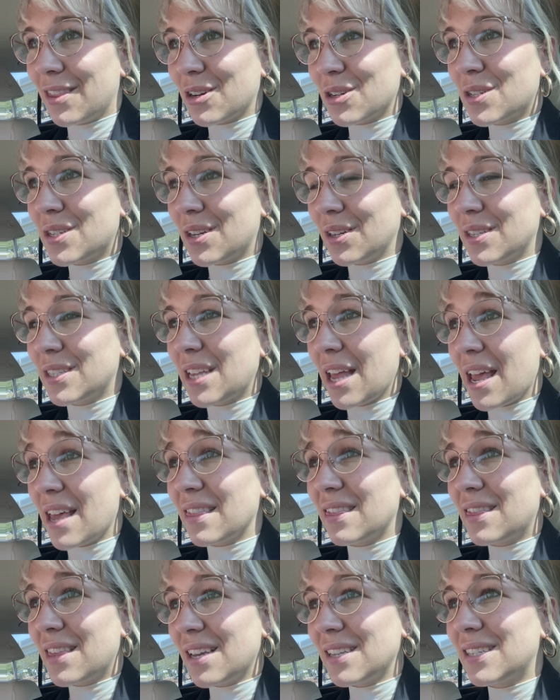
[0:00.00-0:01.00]
They're still
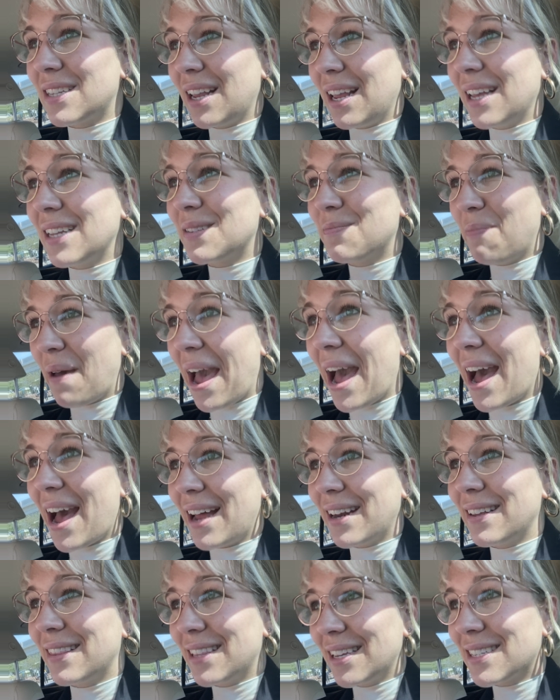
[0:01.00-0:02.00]
saying, this is
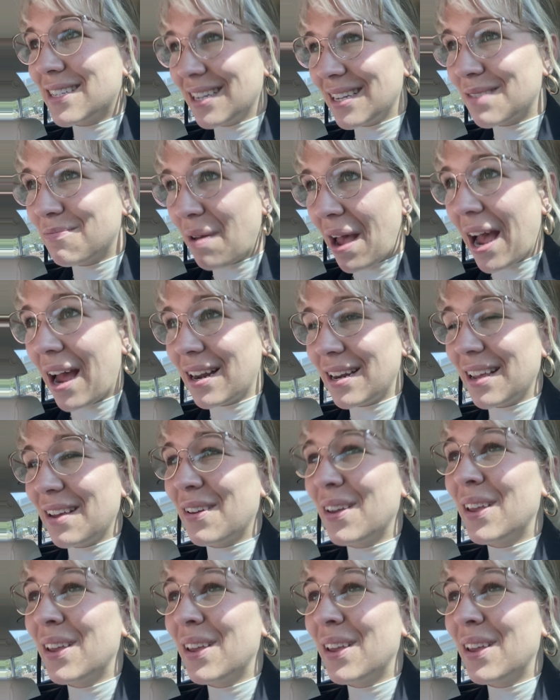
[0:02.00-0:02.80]
bad, this is bad.